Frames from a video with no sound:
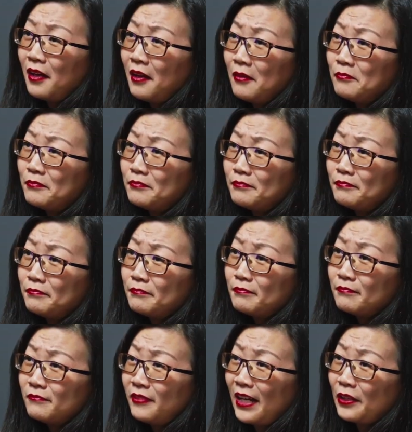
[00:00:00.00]
um,
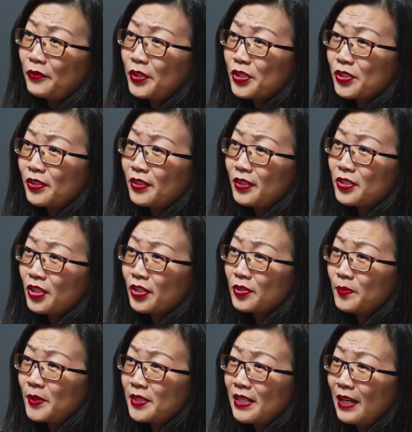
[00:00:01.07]
valuation
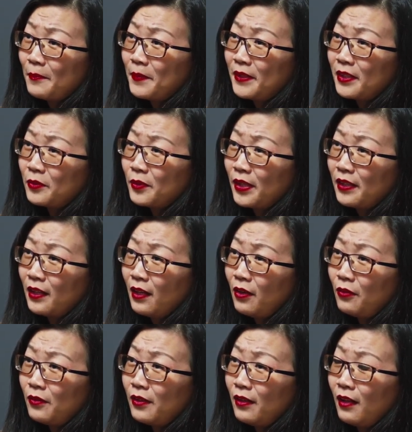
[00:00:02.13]
adjustment happening right
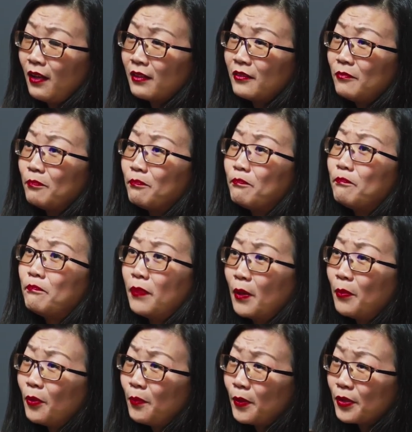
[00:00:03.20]
now, a lot of
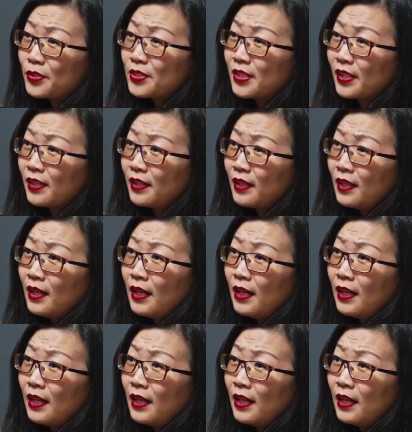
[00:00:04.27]
bubble bursting.